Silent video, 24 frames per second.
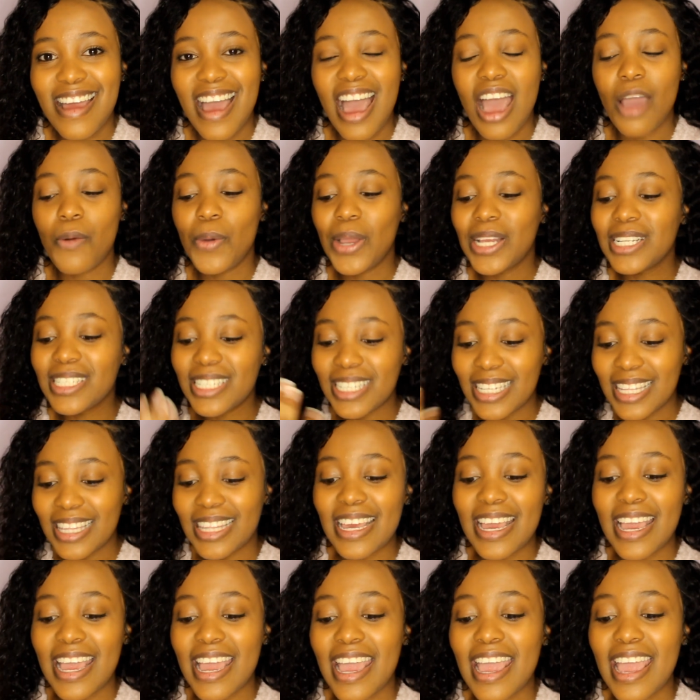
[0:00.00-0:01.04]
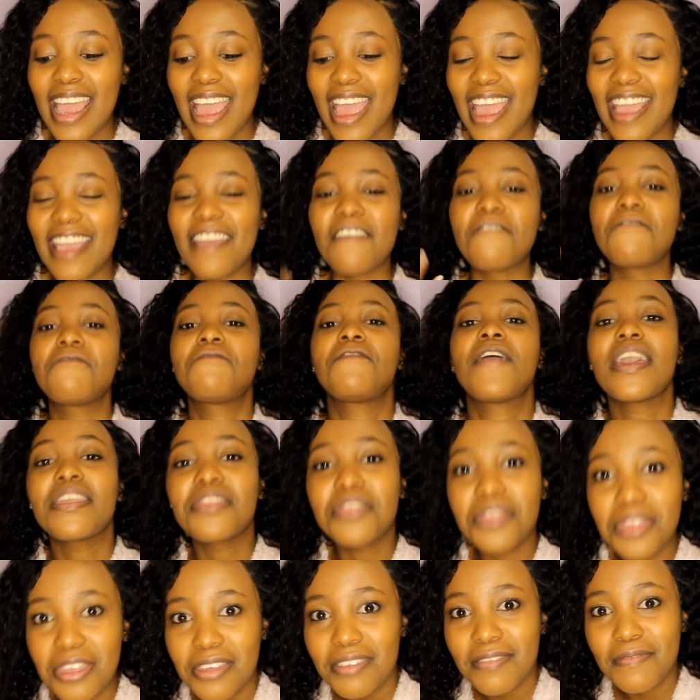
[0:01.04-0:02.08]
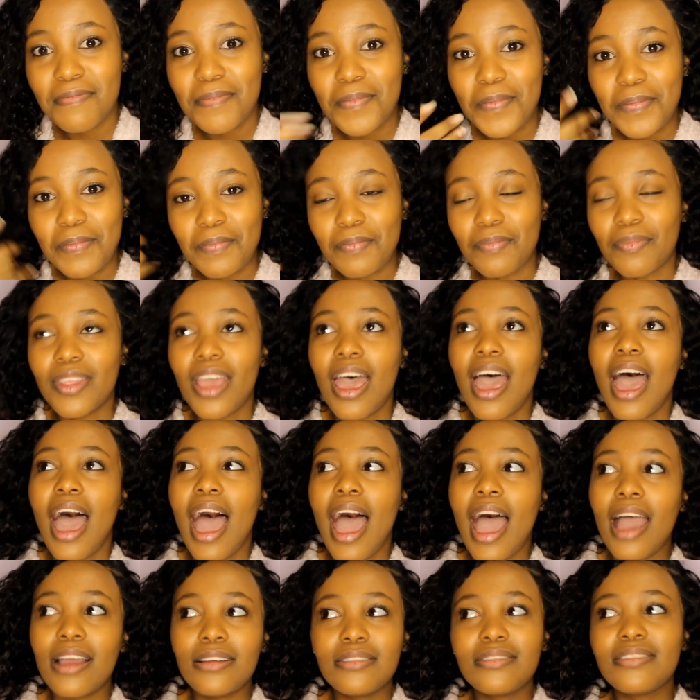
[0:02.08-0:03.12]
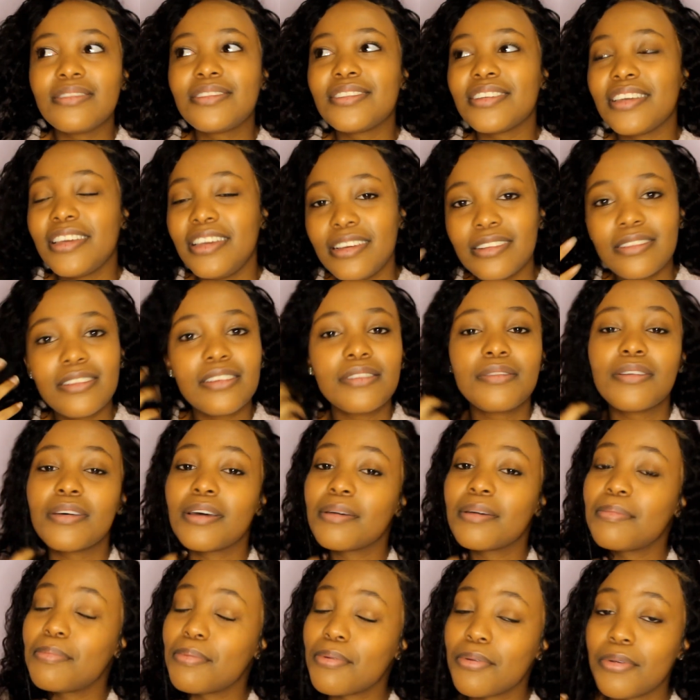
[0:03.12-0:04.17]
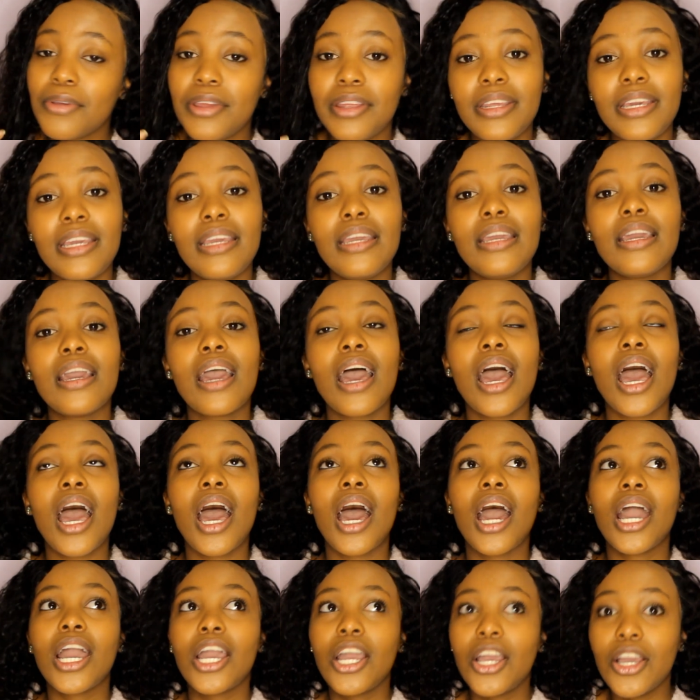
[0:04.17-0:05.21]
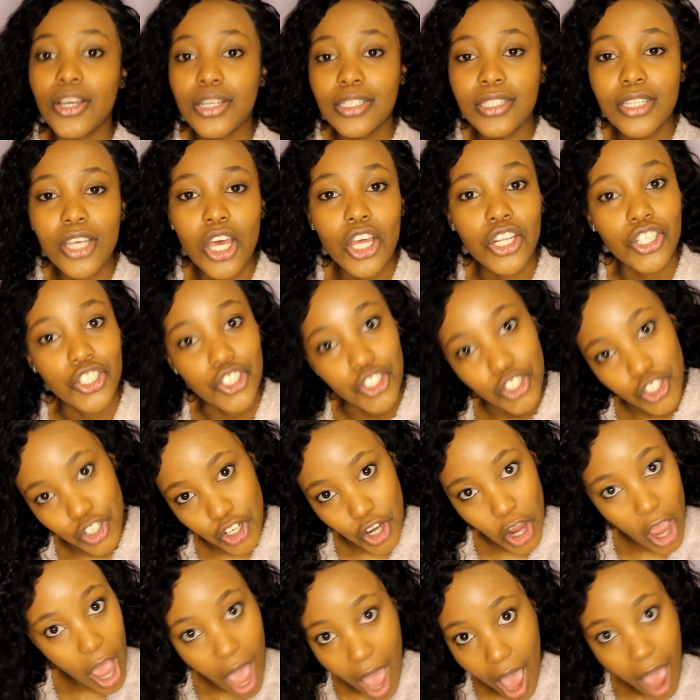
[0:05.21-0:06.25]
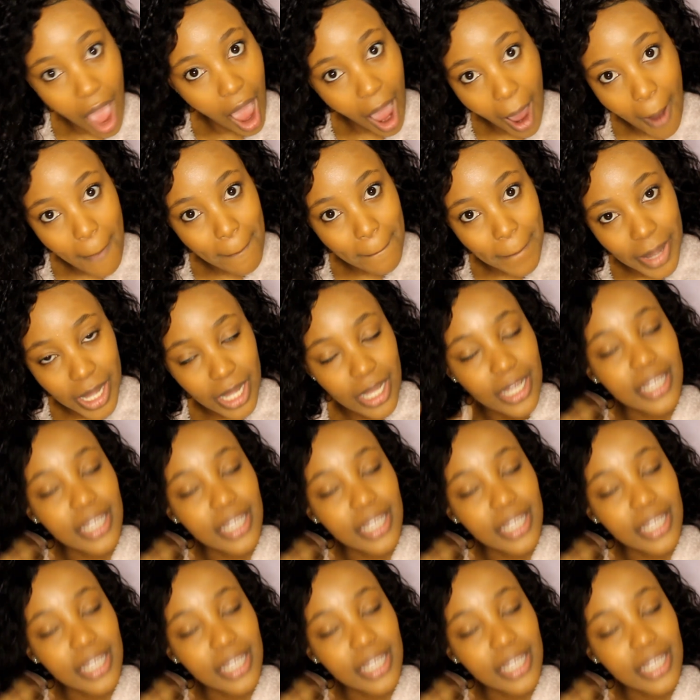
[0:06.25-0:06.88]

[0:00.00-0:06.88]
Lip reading: I went in there, get faith, and he did a pretty good job.